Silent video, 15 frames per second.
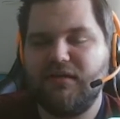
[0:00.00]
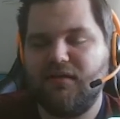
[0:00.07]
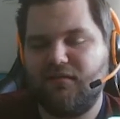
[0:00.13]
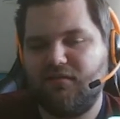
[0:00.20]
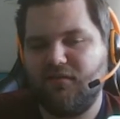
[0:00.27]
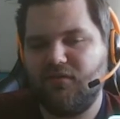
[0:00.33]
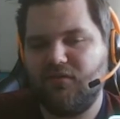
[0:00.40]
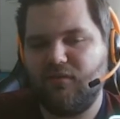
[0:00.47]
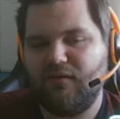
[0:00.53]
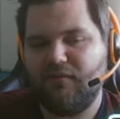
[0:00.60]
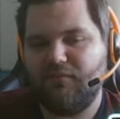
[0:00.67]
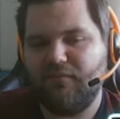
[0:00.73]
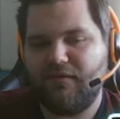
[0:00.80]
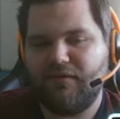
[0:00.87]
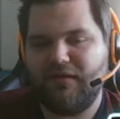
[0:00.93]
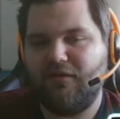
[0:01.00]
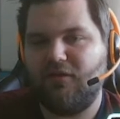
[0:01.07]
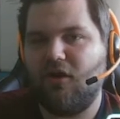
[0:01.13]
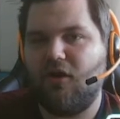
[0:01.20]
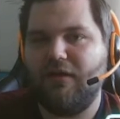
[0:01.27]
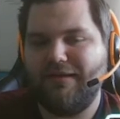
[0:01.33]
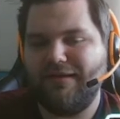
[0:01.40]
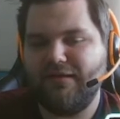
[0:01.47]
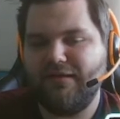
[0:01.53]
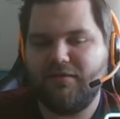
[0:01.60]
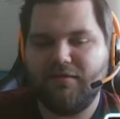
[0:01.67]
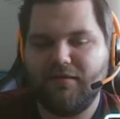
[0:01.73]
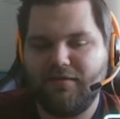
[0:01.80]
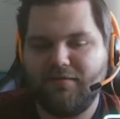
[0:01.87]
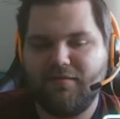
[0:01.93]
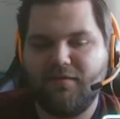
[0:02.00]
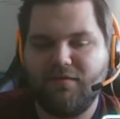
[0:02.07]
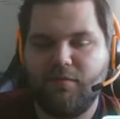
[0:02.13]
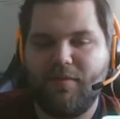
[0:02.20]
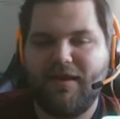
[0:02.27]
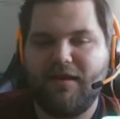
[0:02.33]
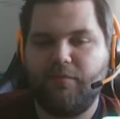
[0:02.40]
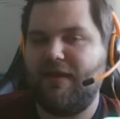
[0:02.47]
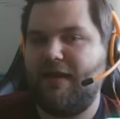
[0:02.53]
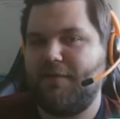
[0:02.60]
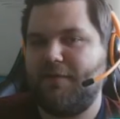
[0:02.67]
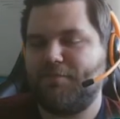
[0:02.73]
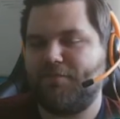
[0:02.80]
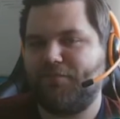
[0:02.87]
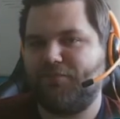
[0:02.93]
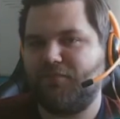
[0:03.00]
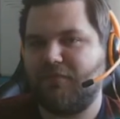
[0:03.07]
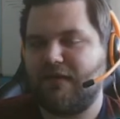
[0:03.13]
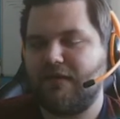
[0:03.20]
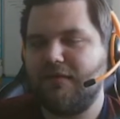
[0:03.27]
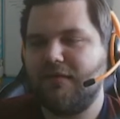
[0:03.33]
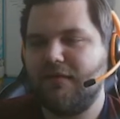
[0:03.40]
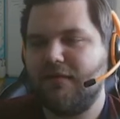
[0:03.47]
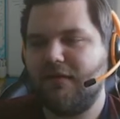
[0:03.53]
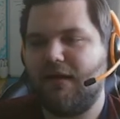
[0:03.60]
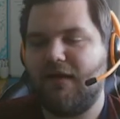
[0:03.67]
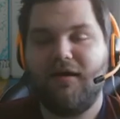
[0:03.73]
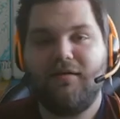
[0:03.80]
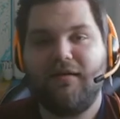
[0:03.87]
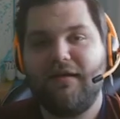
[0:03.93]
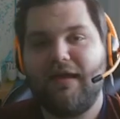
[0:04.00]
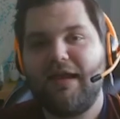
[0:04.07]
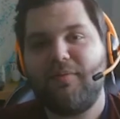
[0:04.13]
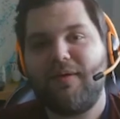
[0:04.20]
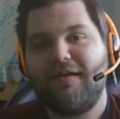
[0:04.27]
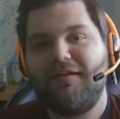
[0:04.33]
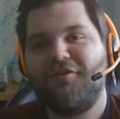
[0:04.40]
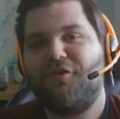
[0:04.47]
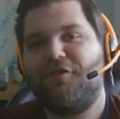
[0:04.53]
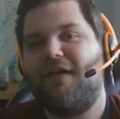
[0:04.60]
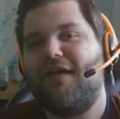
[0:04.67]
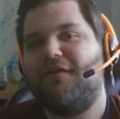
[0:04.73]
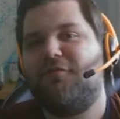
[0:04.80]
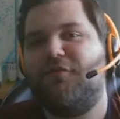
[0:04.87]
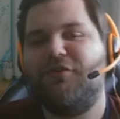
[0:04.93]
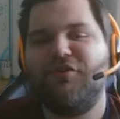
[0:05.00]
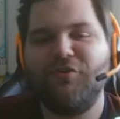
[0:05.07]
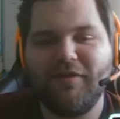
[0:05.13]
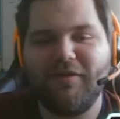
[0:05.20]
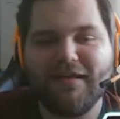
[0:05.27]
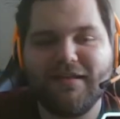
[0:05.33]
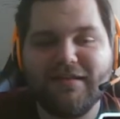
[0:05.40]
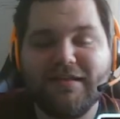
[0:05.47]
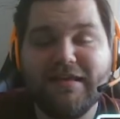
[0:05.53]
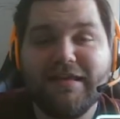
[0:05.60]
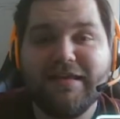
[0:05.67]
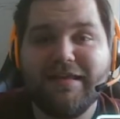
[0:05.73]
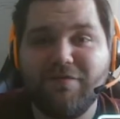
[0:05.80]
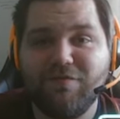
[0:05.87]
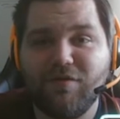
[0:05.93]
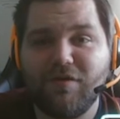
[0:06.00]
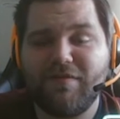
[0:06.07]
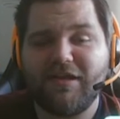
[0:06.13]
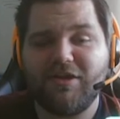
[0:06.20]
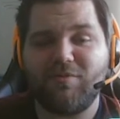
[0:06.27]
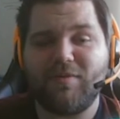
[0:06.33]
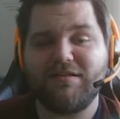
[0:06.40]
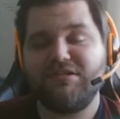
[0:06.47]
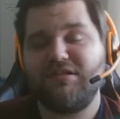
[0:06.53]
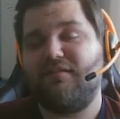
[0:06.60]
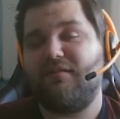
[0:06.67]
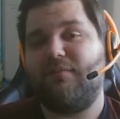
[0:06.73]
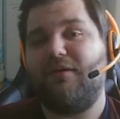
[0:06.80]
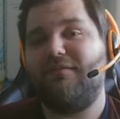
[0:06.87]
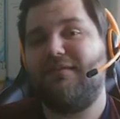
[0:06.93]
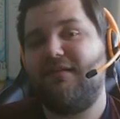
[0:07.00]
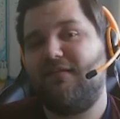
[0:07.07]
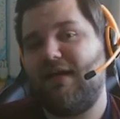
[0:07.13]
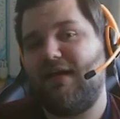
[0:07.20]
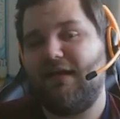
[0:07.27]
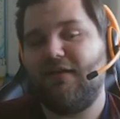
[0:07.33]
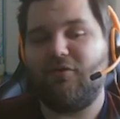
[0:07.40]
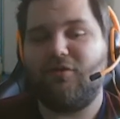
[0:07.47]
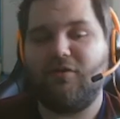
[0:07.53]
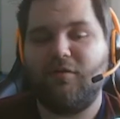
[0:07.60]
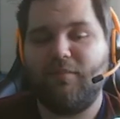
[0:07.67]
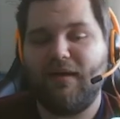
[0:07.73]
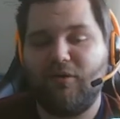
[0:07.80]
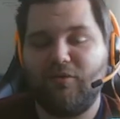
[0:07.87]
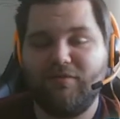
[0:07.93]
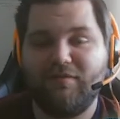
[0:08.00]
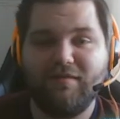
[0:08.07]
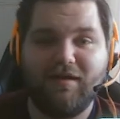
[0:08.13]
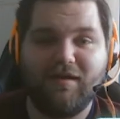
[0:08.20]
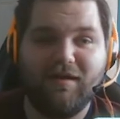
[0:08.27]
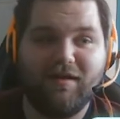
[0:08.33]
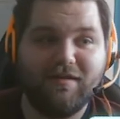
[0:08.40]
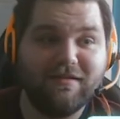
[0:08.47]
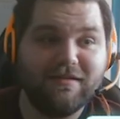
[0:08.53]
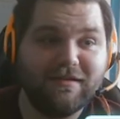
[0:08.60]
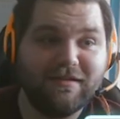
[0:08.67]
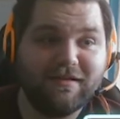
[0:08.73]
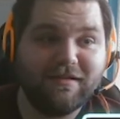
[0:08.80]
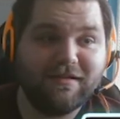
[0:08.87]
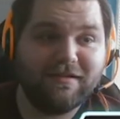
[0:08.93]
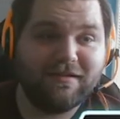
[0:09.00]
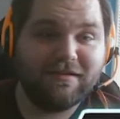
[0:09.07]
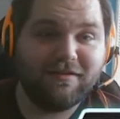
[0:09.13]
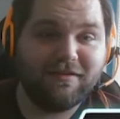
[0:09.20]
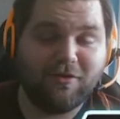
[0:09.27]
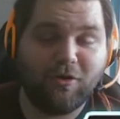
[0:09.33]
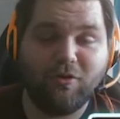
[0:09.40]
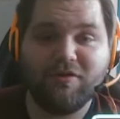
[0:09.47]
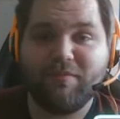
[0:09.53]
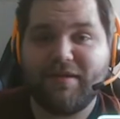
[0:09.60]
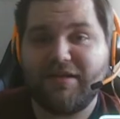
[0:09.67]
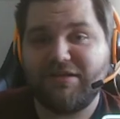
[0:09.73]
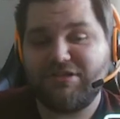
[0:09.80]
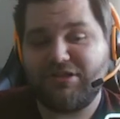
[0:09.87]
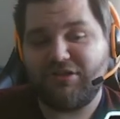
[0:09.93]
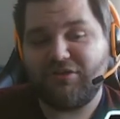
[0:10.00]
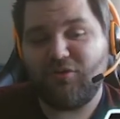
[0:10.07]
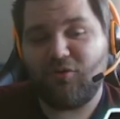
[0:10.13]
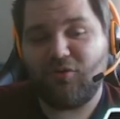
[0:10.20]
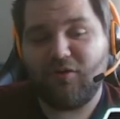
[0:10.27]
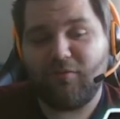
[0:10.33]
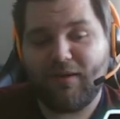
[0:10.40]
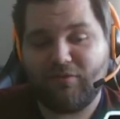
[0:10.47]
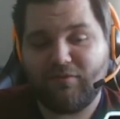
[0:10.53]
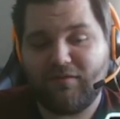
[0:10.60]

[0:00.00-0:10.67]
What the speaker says: So I think calling here is the better play. Anyway, thanks for tuning in. If you have any questions about this hand, or about the Hold'em Manager, or about